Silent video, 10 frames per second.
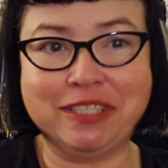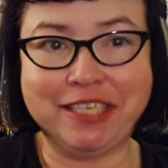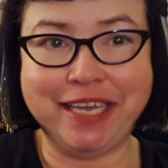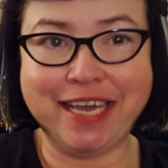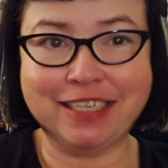
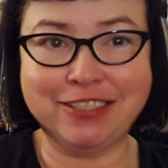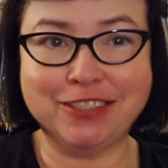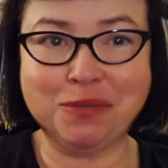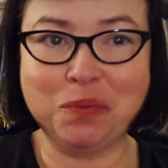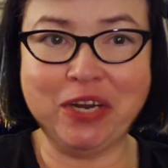she has
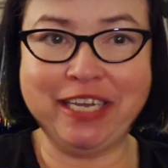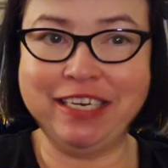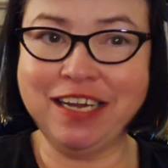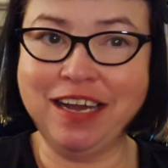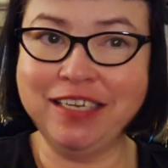the
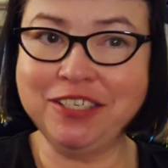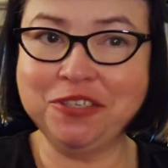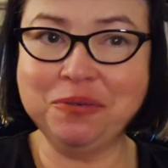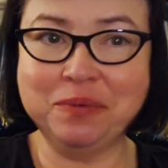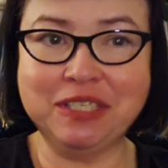brain I
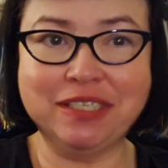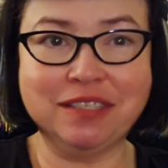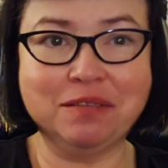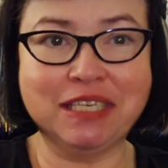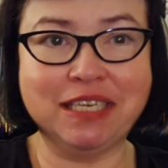do, which
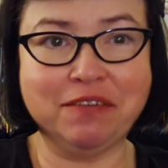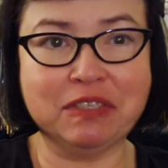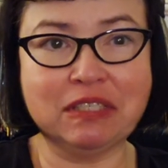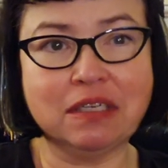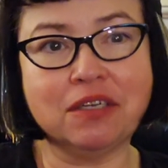is give
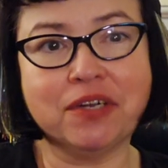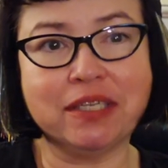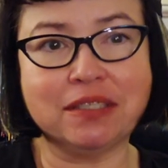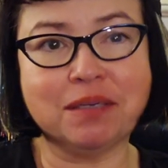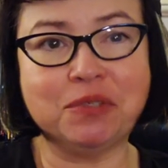us a
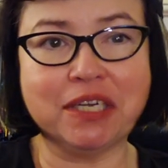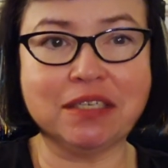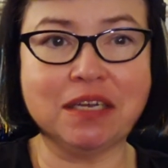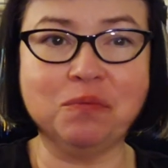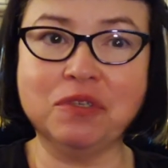great
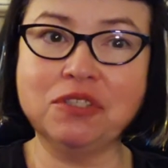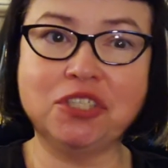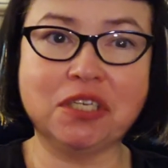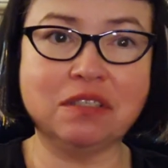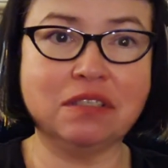subject and we'll
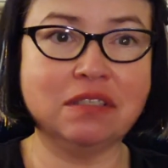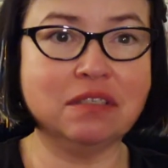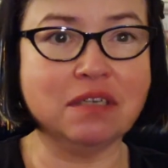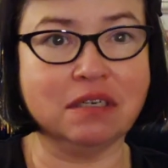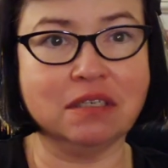just
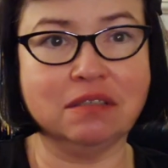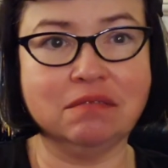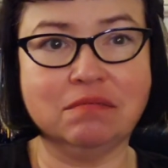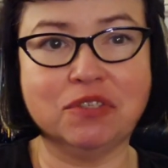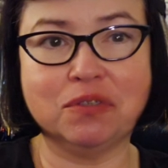start
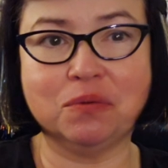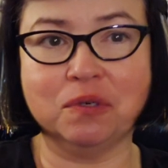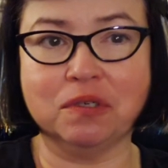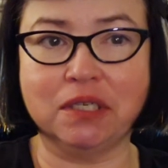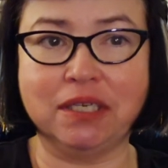
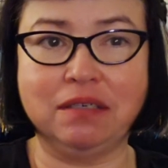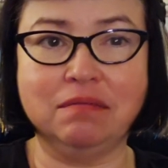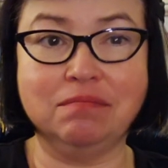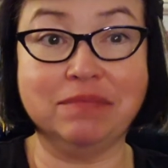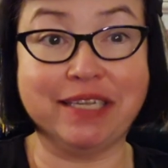
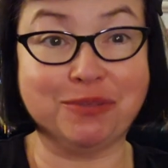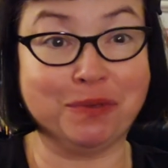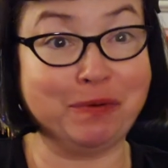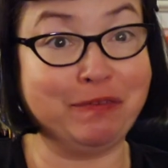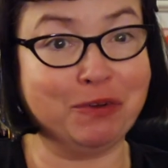swirling. That's
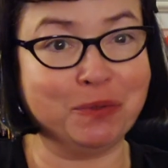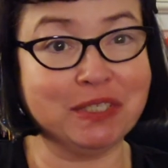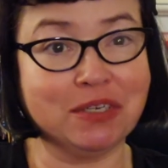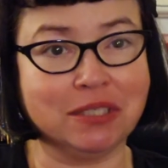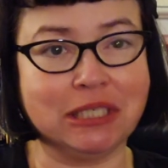what we've always
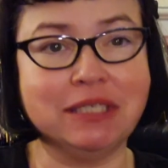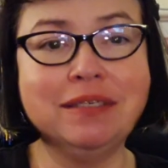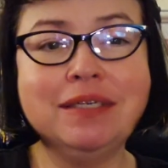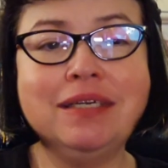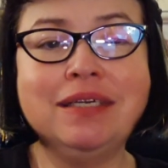called it.
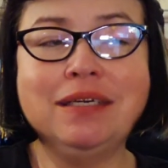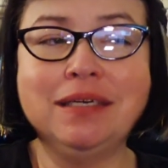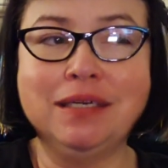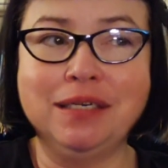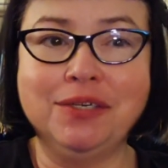
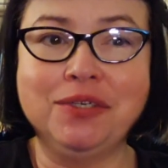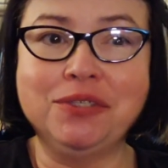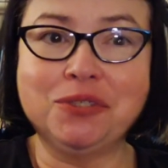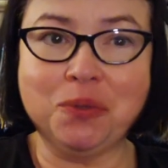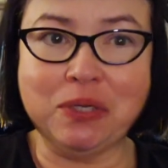
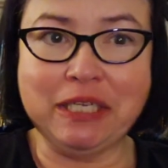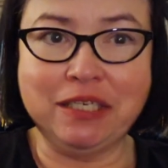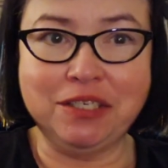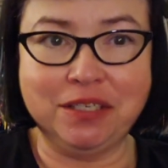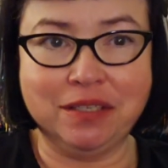Swirling
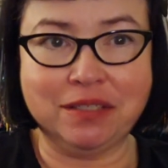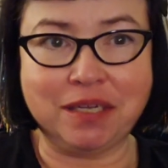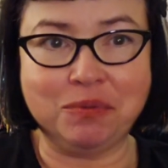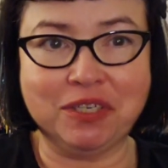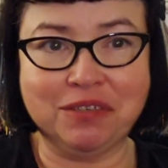into the
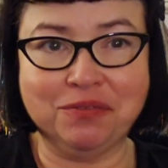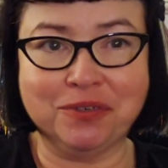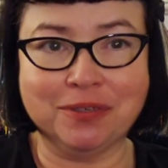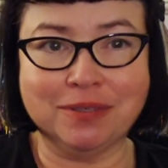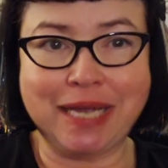subject
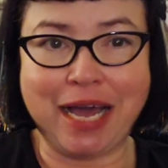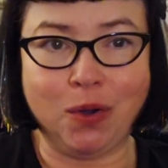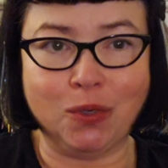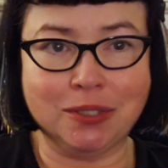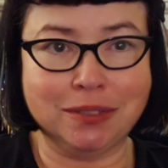for
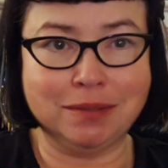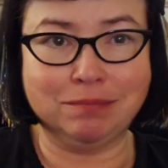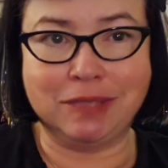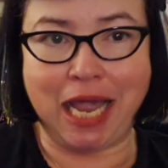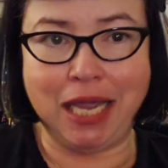hours,
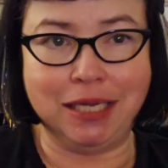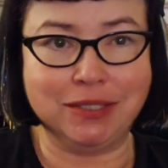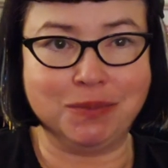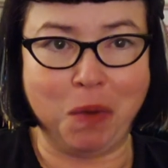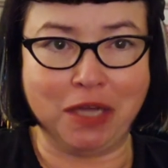
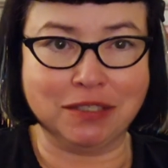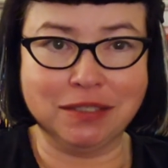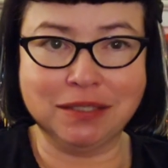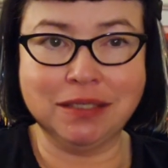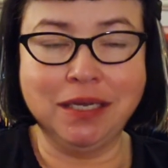days,
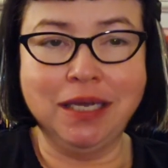months.